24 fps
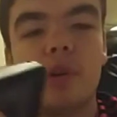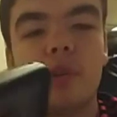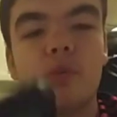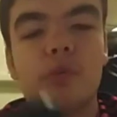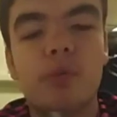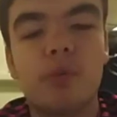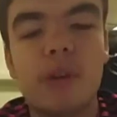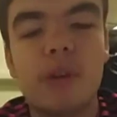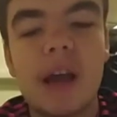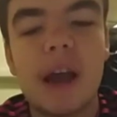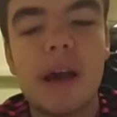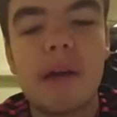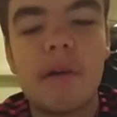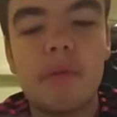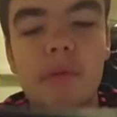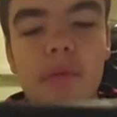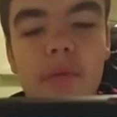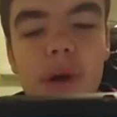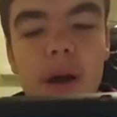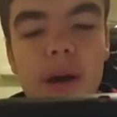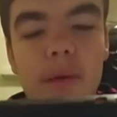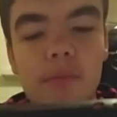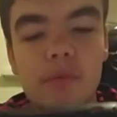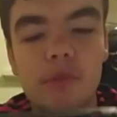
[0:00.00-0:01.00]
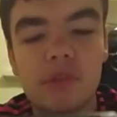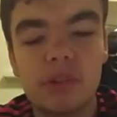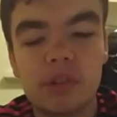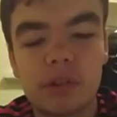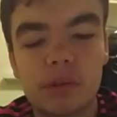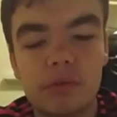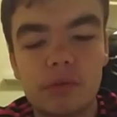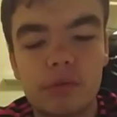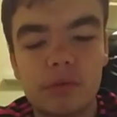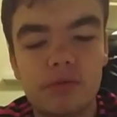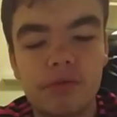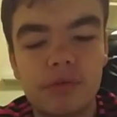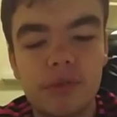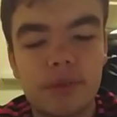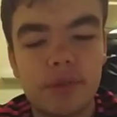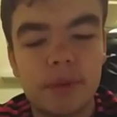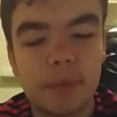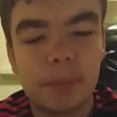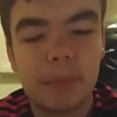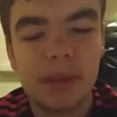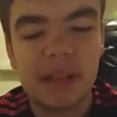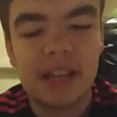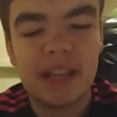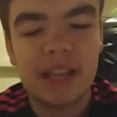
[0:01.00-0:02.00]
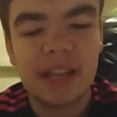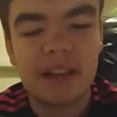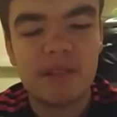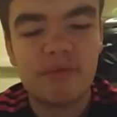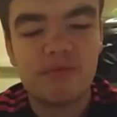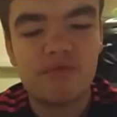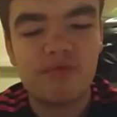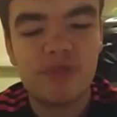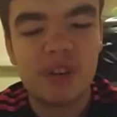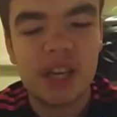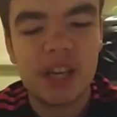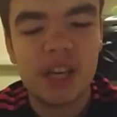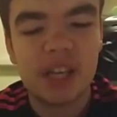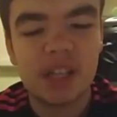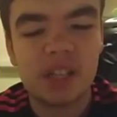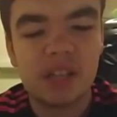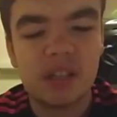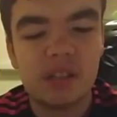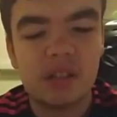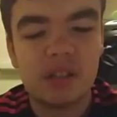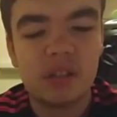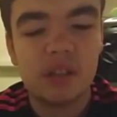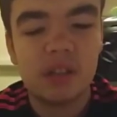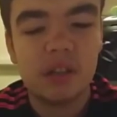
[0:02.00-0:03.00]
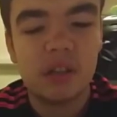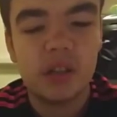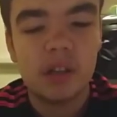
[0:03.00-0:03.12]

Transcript: So now I'm going to go through the player rating.